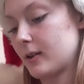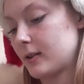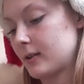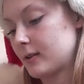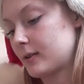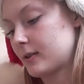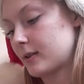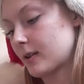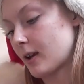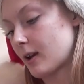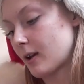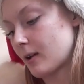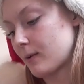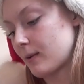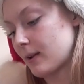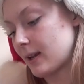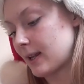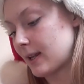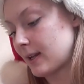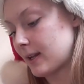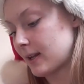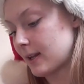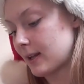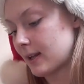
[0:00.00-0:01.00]
So
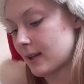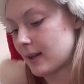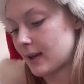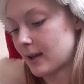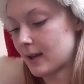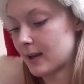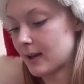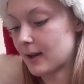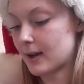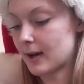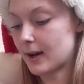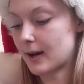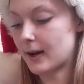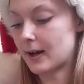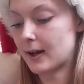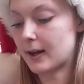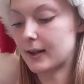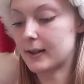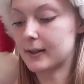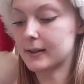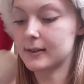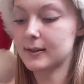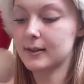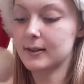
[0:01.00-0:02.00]
in it
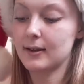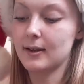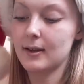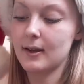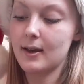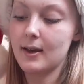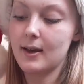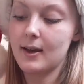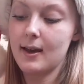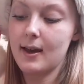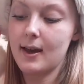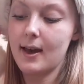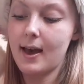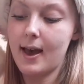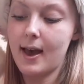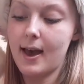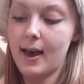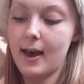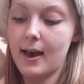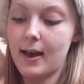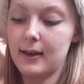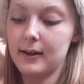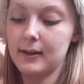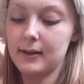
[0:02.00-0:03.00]
has
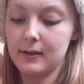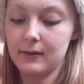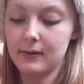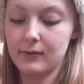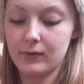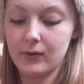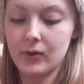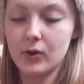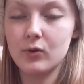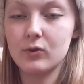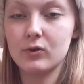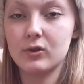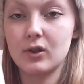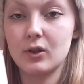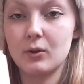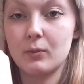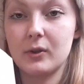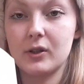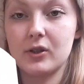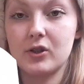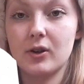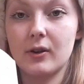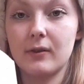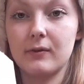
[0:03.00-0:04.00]
a diffuser,
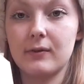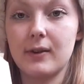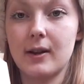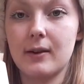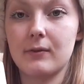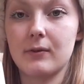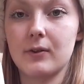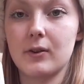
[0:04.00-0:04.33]
which I've never